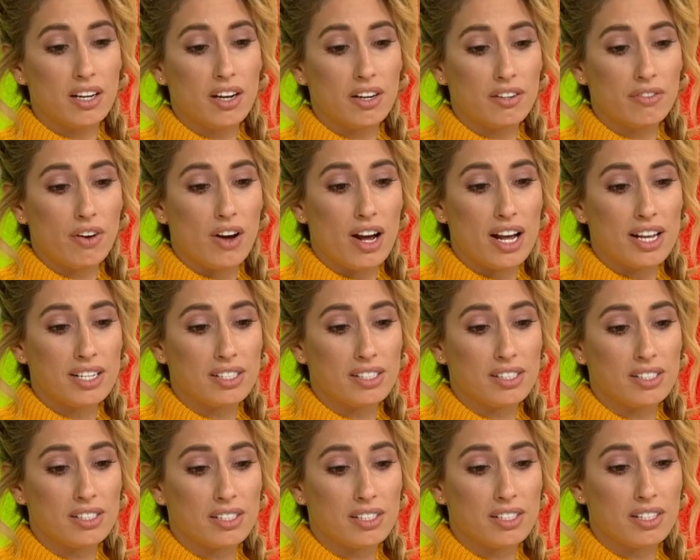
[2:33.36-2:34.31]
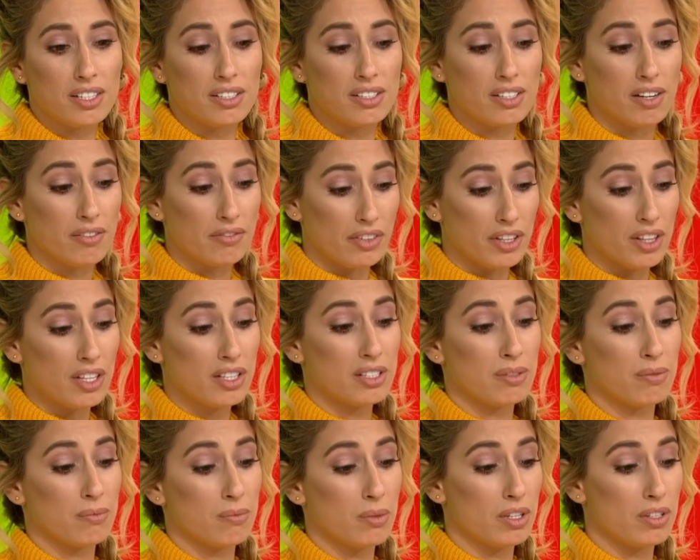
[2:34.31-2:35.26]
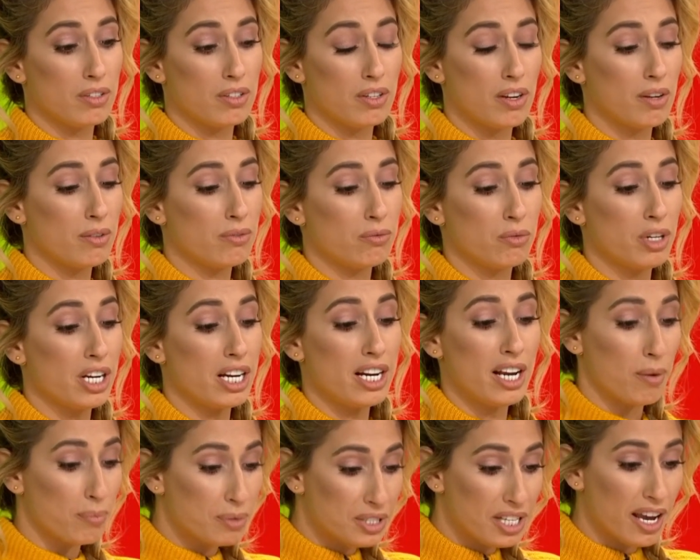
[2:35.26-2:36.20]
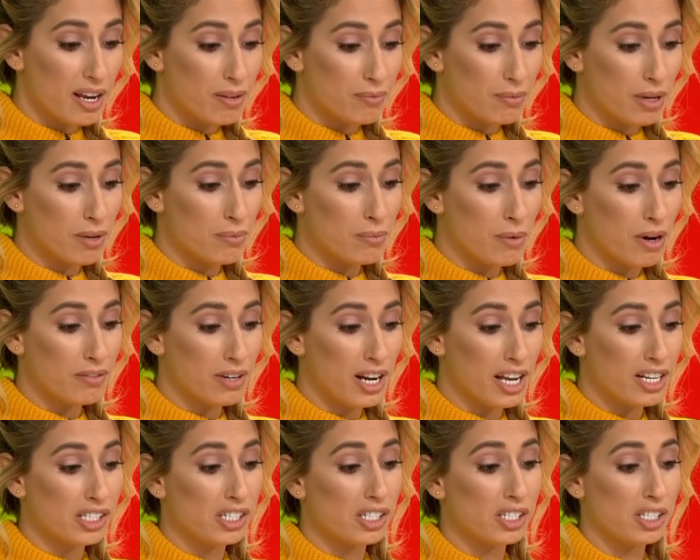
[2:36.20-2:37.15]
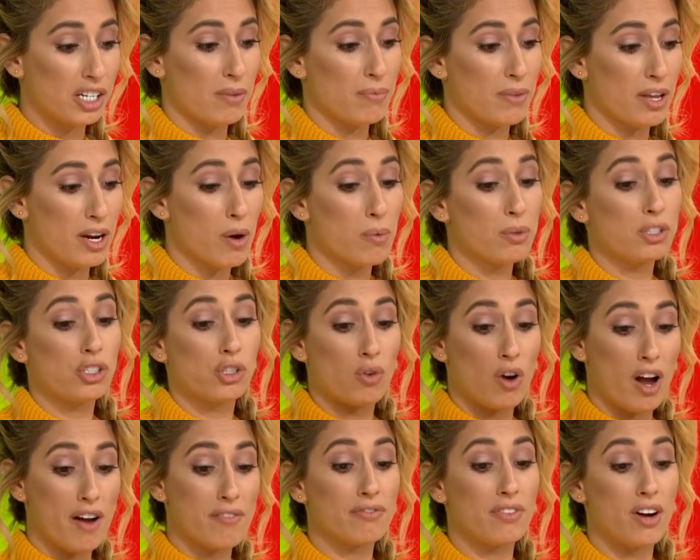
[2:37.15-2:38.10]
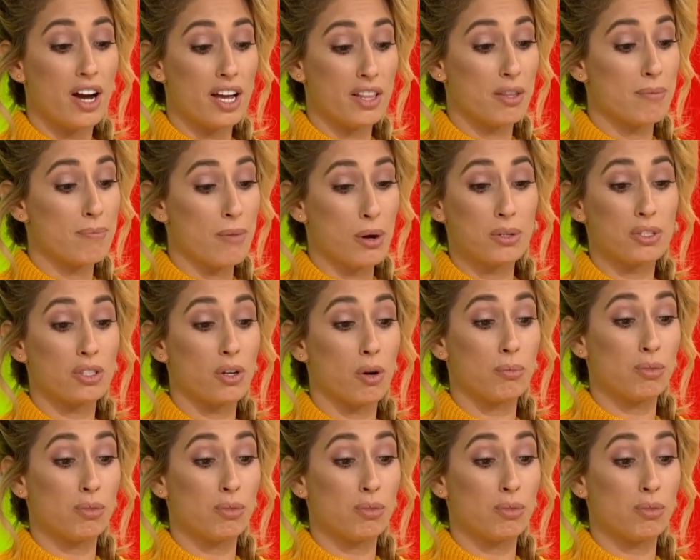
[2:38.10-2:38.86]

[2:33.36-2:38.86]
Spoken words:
advice as to something that's really upsetting me in my relationship, then I would try and find the most